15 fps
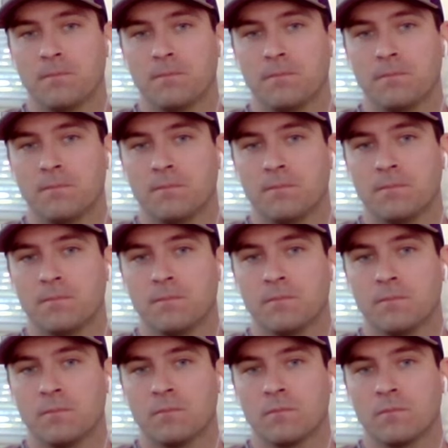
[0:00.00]
Then
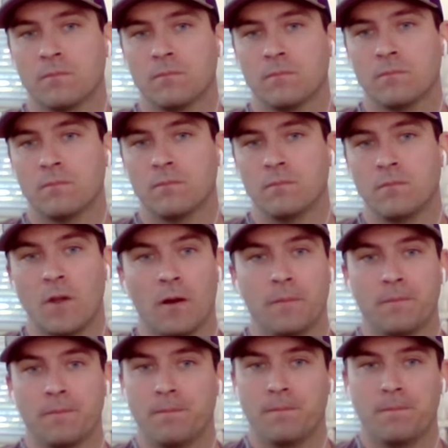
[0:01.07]

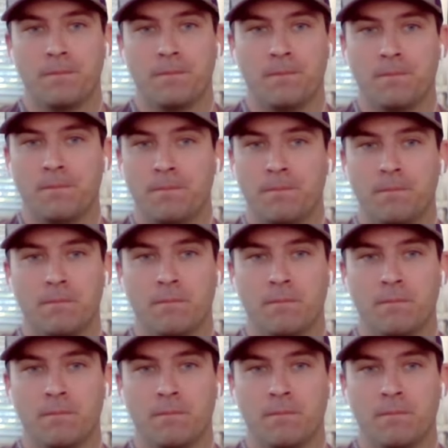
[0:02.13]
no. Okay.